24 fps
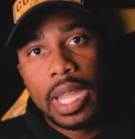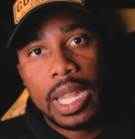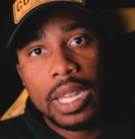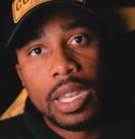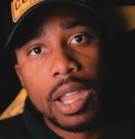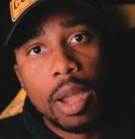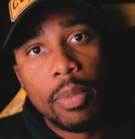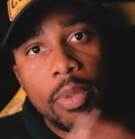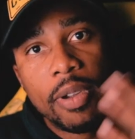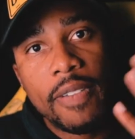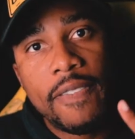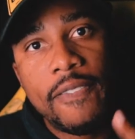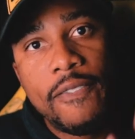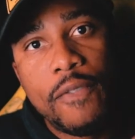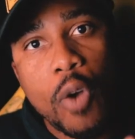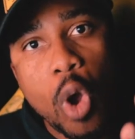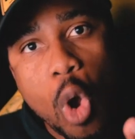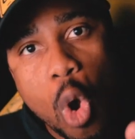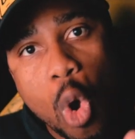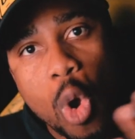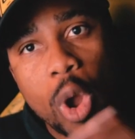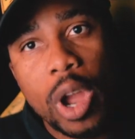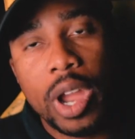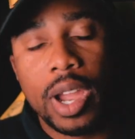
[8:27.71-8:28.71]
Number
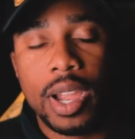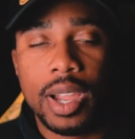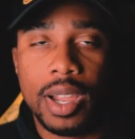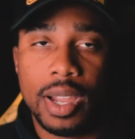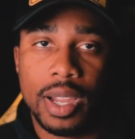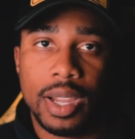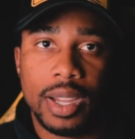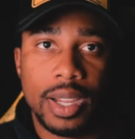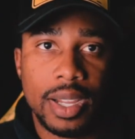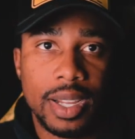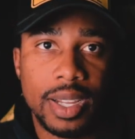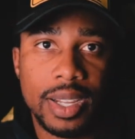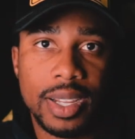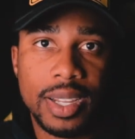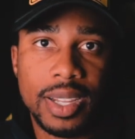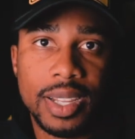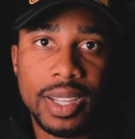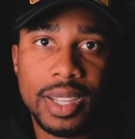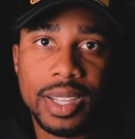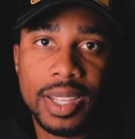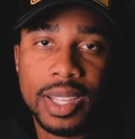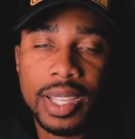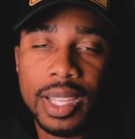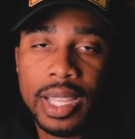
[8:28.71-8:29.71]
four,
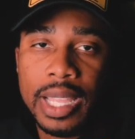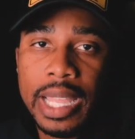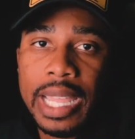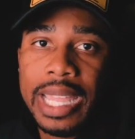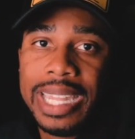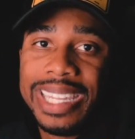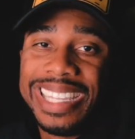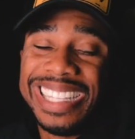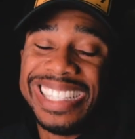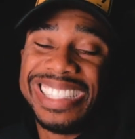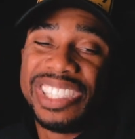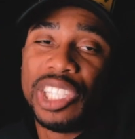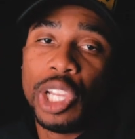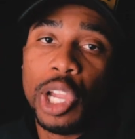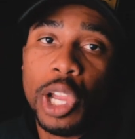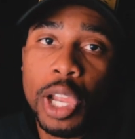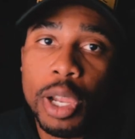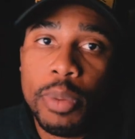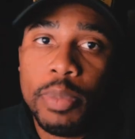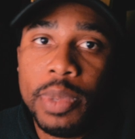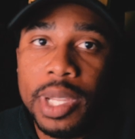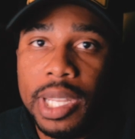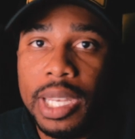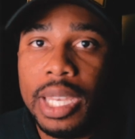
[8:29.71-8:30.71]

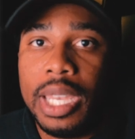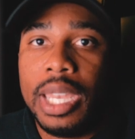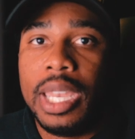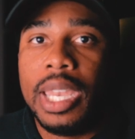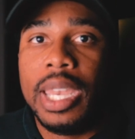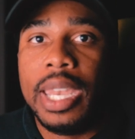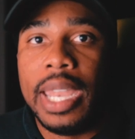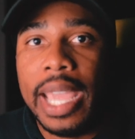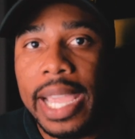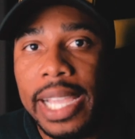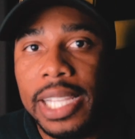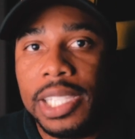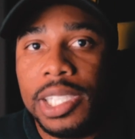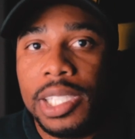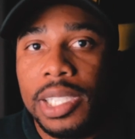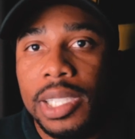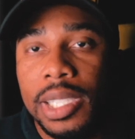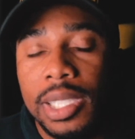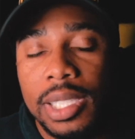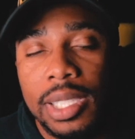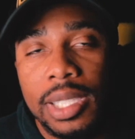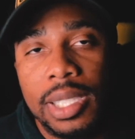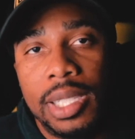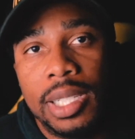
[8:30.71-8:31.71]
determination.
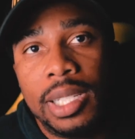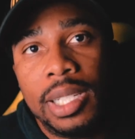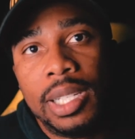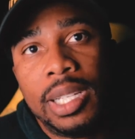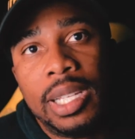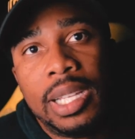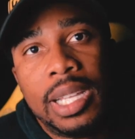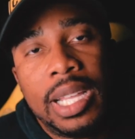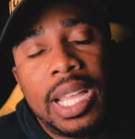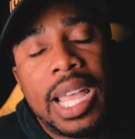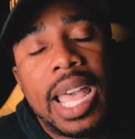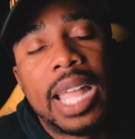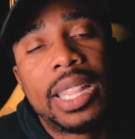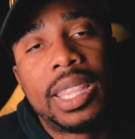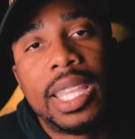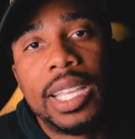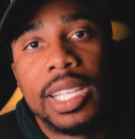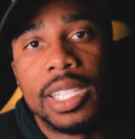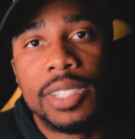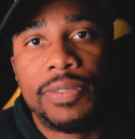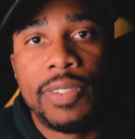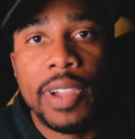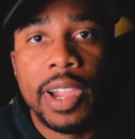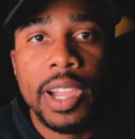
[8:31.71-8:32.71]
I
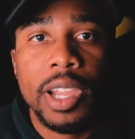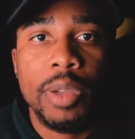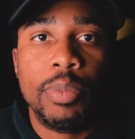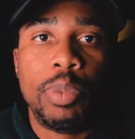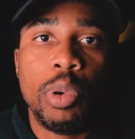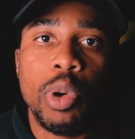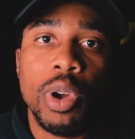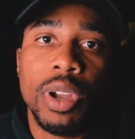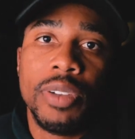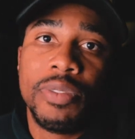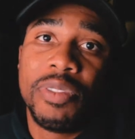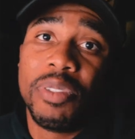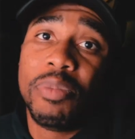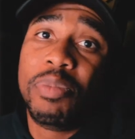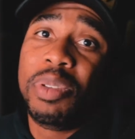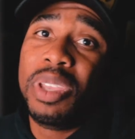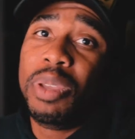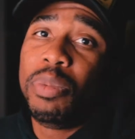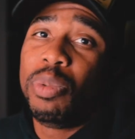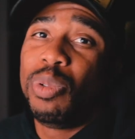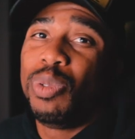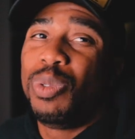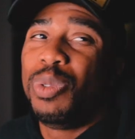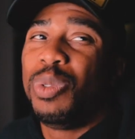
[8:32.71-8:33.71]
think it's very important for
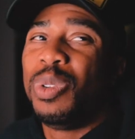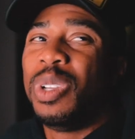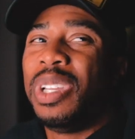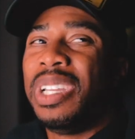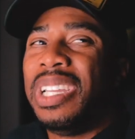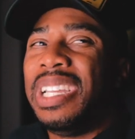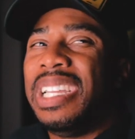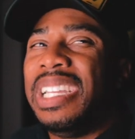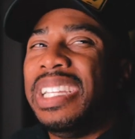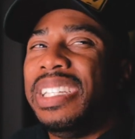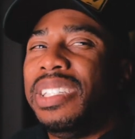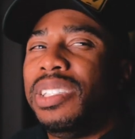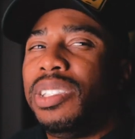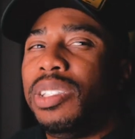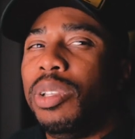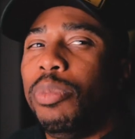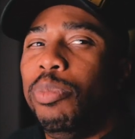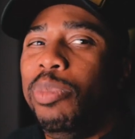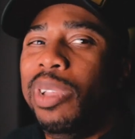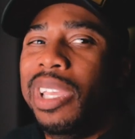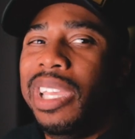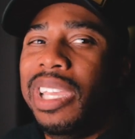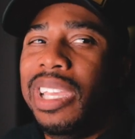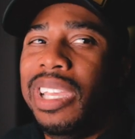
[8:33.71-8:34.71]
people to
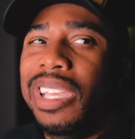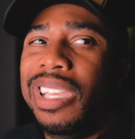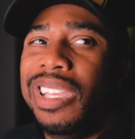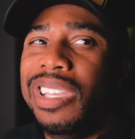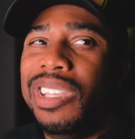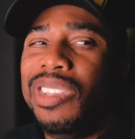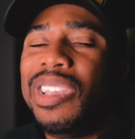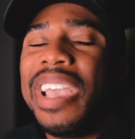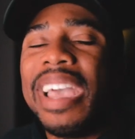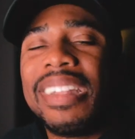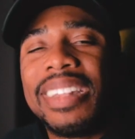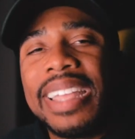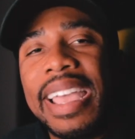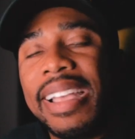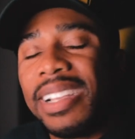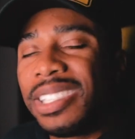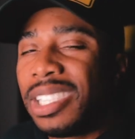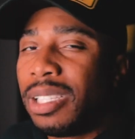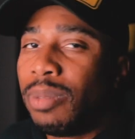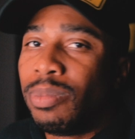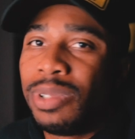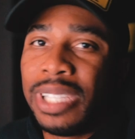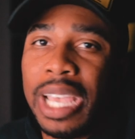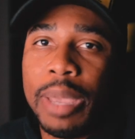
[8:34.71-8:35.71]
be, you have to have
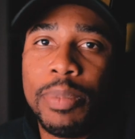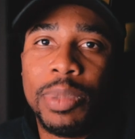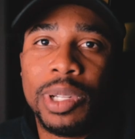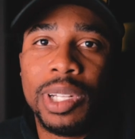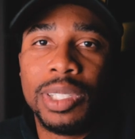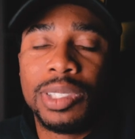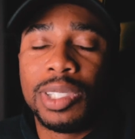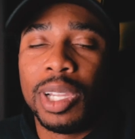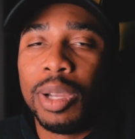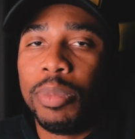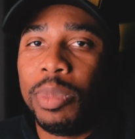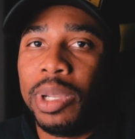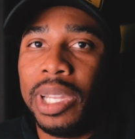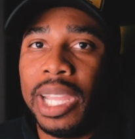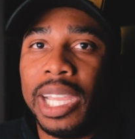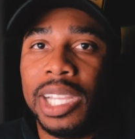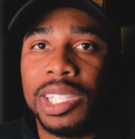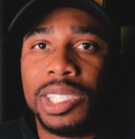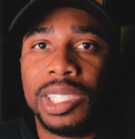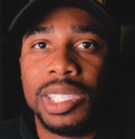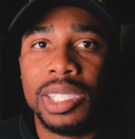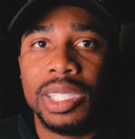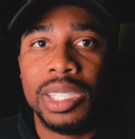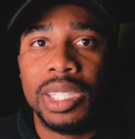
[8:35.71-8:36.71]
some type of
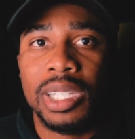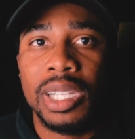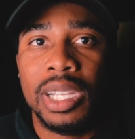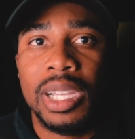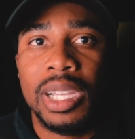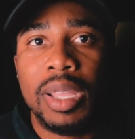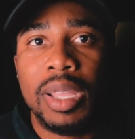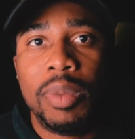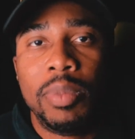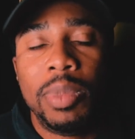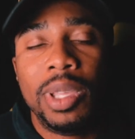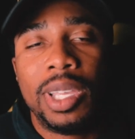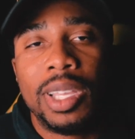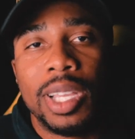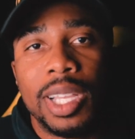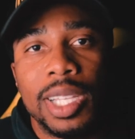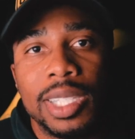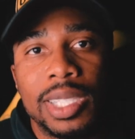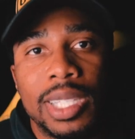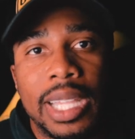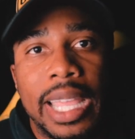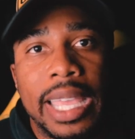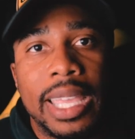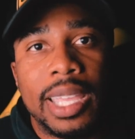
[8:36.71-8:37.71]
determination,
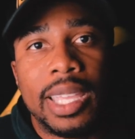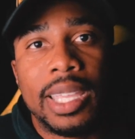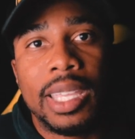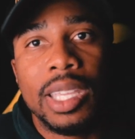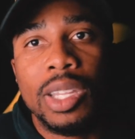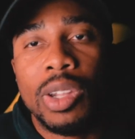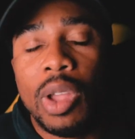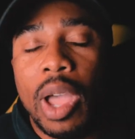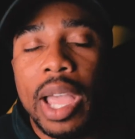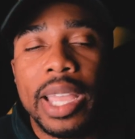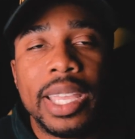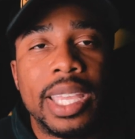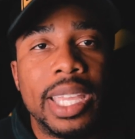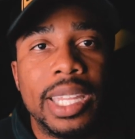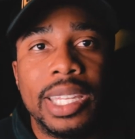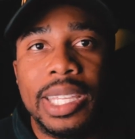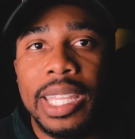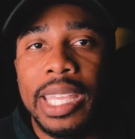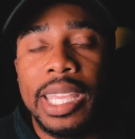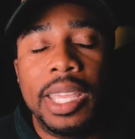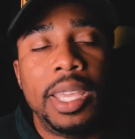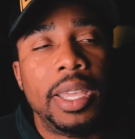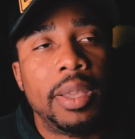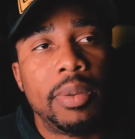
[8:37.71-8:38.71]
because, like, you know, I get
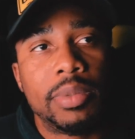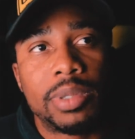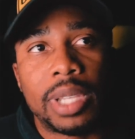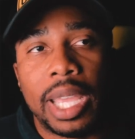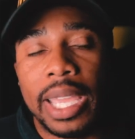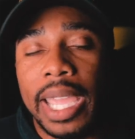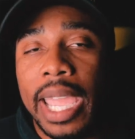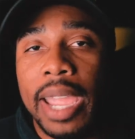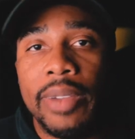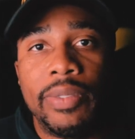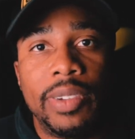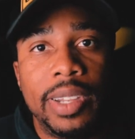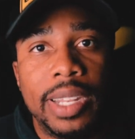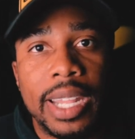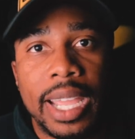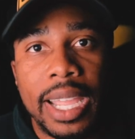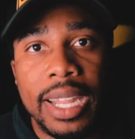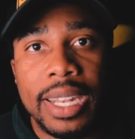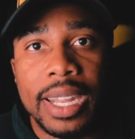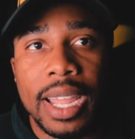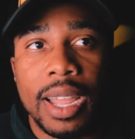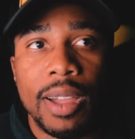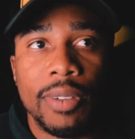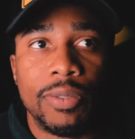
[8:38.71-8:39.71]
DMs like every
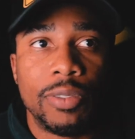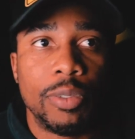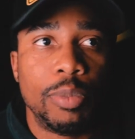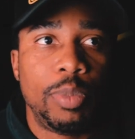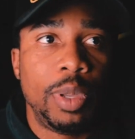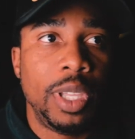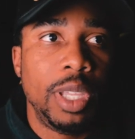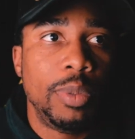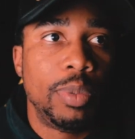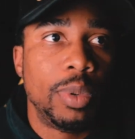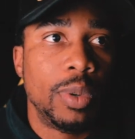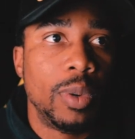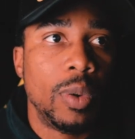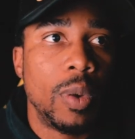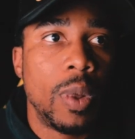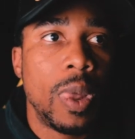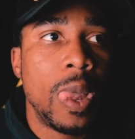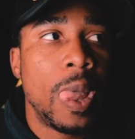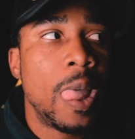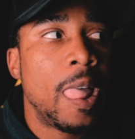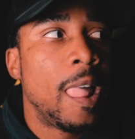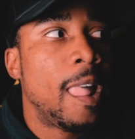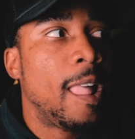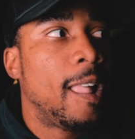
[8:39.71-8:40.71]
day now from people.
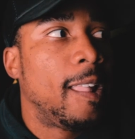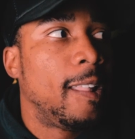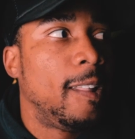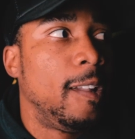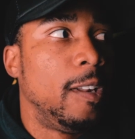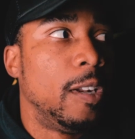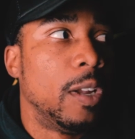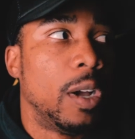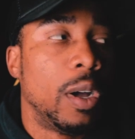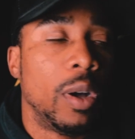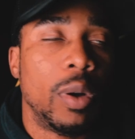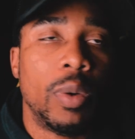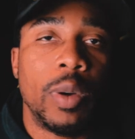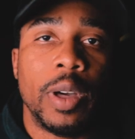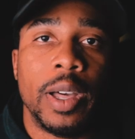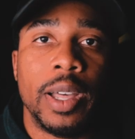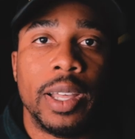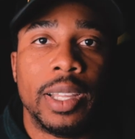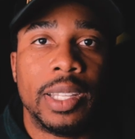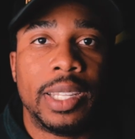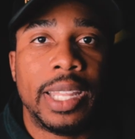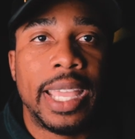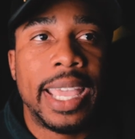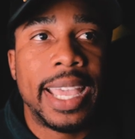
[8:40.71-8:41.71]
You
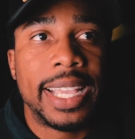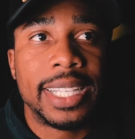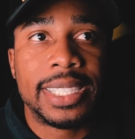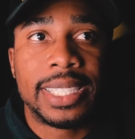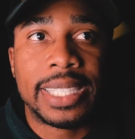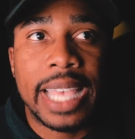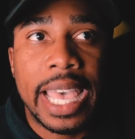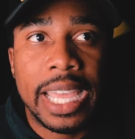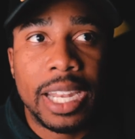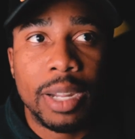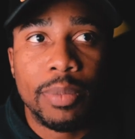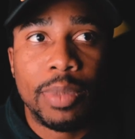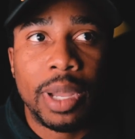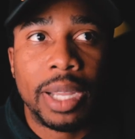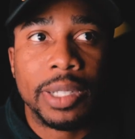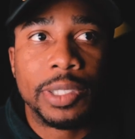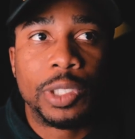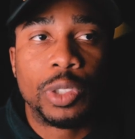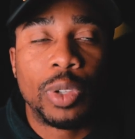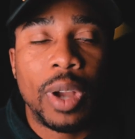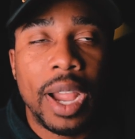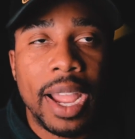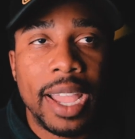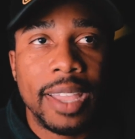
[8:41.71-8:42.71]
know, they excited
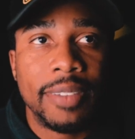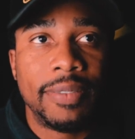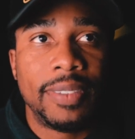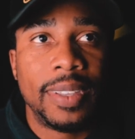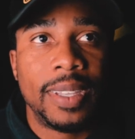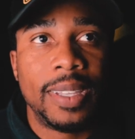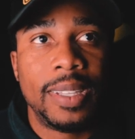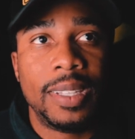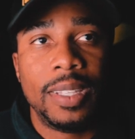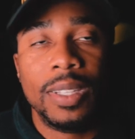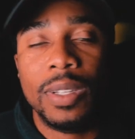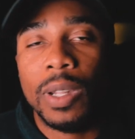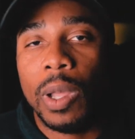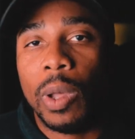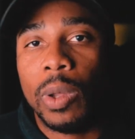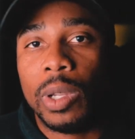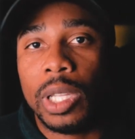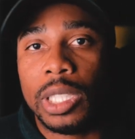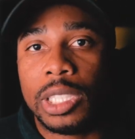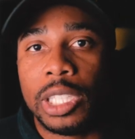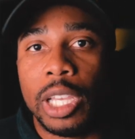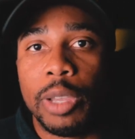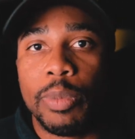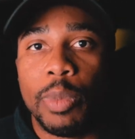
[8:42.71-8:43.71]
about driving. You know,
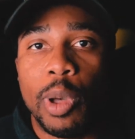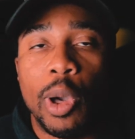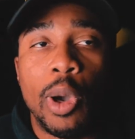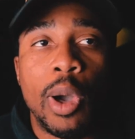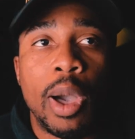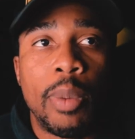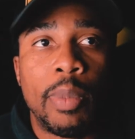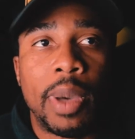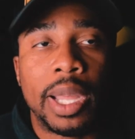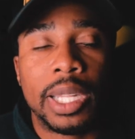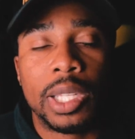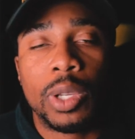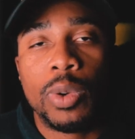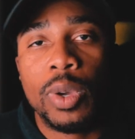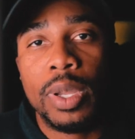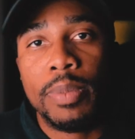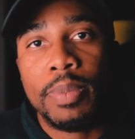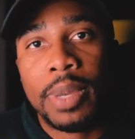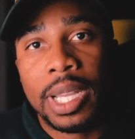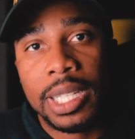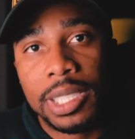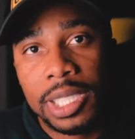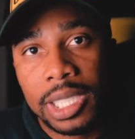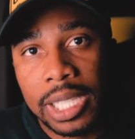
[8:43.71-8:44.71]
they talk about, oh, I'm about to quit
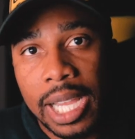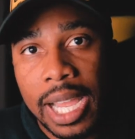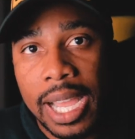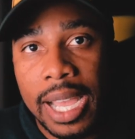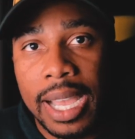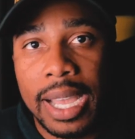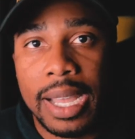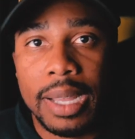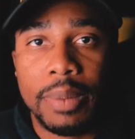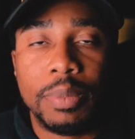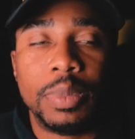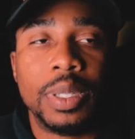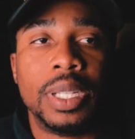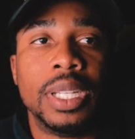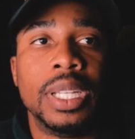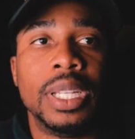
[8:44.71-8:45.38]
my job.